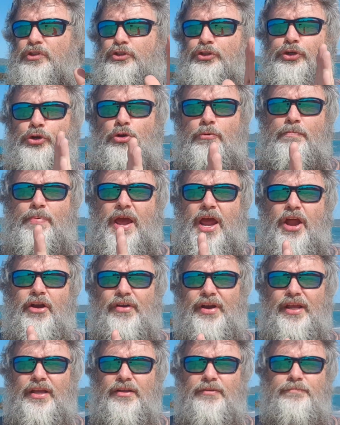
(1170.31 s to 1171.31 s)
true
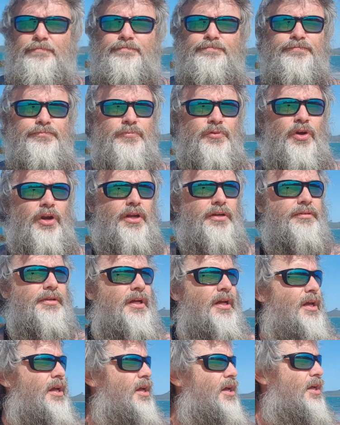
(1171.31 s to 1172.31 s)
bearing, right?
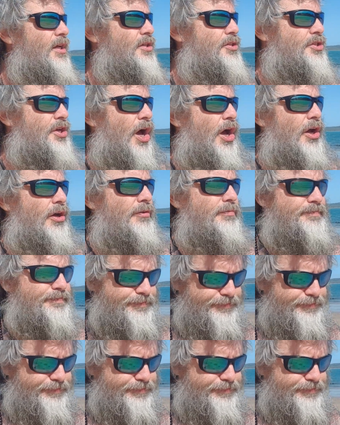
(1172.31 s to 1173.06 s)
So